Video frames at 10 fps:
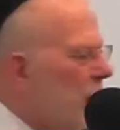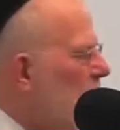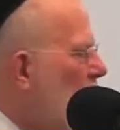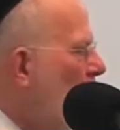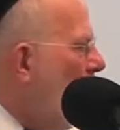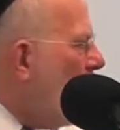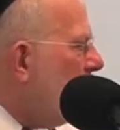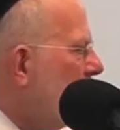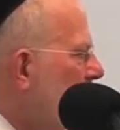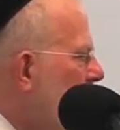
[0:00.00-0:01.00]

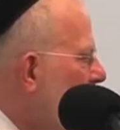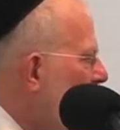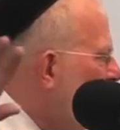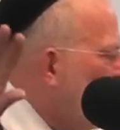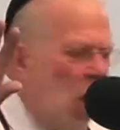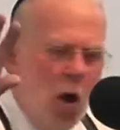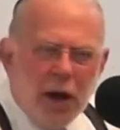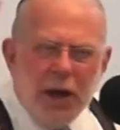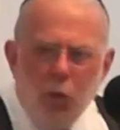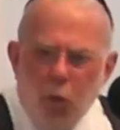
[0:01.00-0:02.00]
Gone.
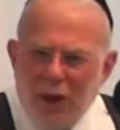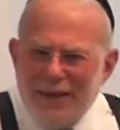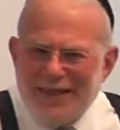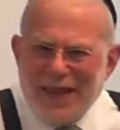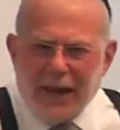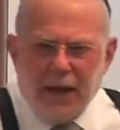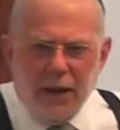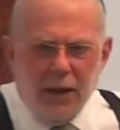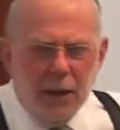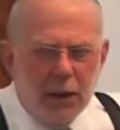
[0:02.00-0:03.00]
Gone in one second.